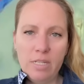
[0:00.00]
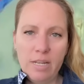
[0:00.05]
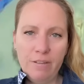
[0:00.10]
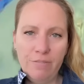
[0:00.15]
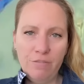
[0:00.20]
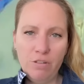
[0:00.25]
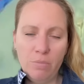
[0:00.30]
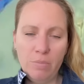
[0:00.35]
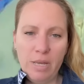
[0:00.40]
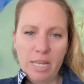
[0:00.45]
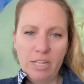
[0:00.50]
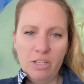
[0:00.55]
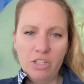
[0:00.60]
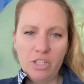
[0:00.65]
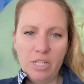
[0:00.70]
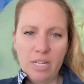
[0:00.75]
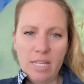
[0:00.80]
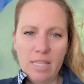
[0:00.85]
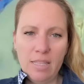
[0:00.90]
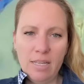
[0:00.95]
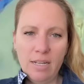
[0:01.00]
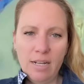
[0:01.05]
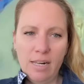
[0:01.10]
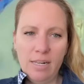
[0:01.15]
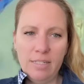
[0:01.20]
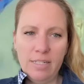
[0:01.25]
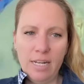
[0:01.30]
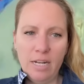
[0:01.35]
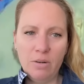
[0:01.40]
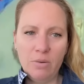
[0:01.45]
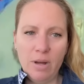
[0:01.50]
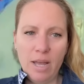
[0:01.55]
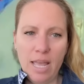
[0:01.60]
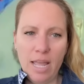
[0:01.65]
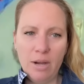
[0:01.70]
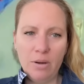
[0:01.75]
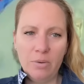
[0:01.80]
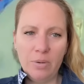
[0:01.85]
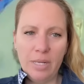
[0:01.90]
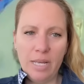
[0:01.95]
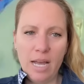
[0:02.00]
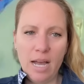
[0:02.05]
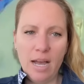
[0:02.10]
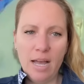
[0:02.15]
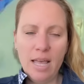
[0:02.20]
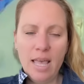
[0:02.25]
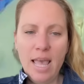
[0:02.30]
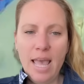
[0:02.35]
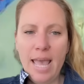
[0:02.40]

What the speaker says: deformation in the caldera area